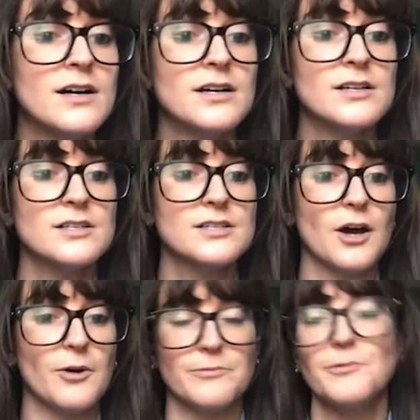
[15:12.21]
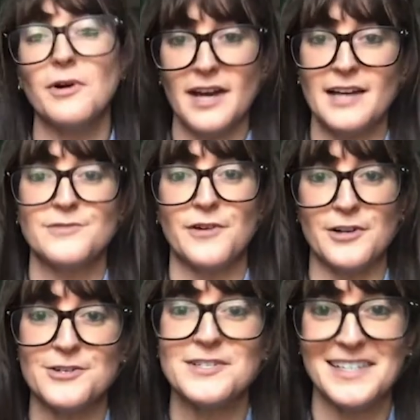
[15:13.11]
So, well, as far as
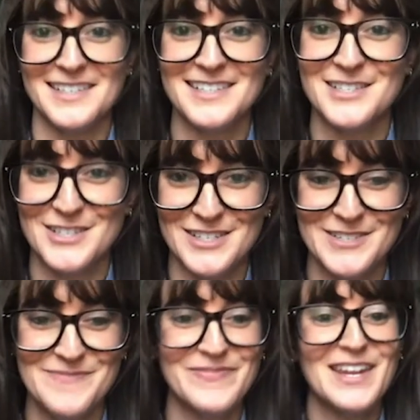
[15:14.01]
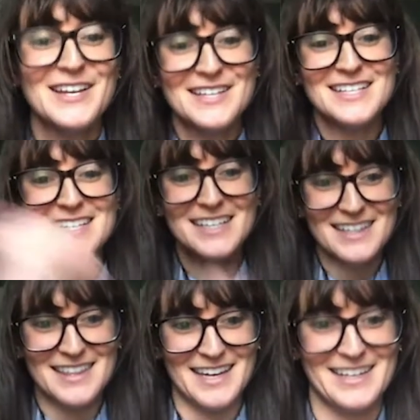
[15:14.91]
your data is concerned. The second
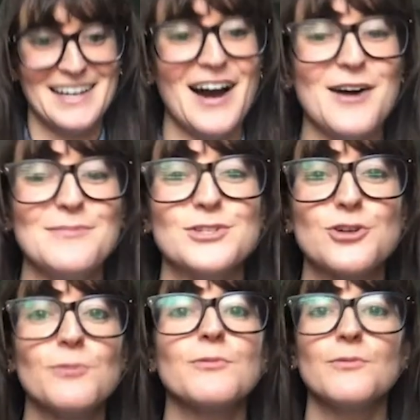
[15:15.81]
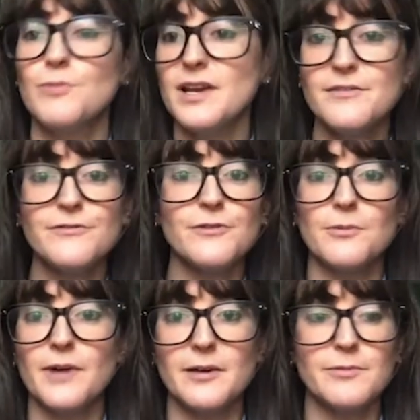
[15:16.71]
thing, so
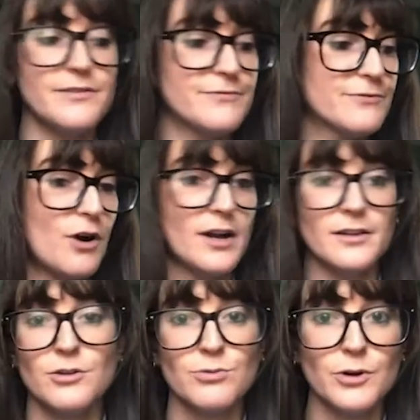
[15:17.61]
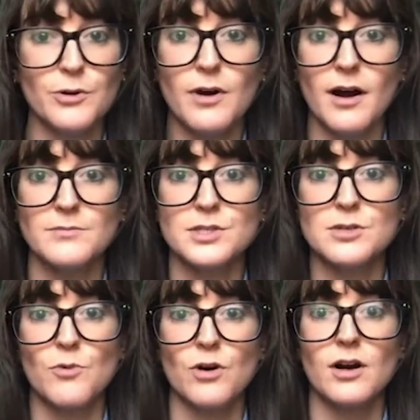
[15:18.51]
we've gone through some
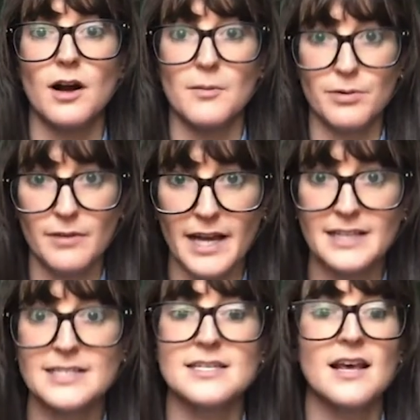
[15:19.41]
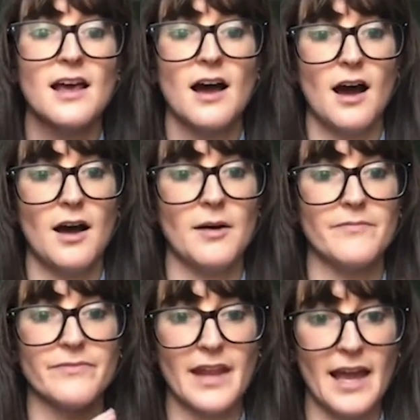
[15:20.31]
more complex
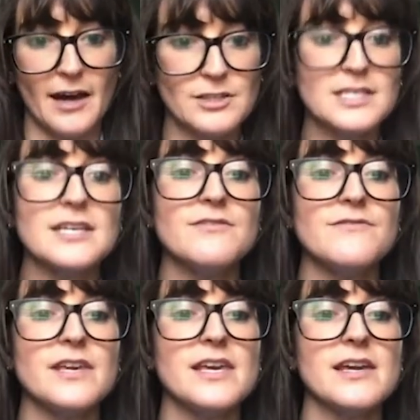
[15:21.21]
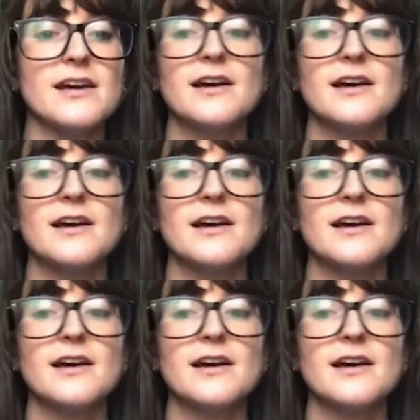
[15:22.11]
LTV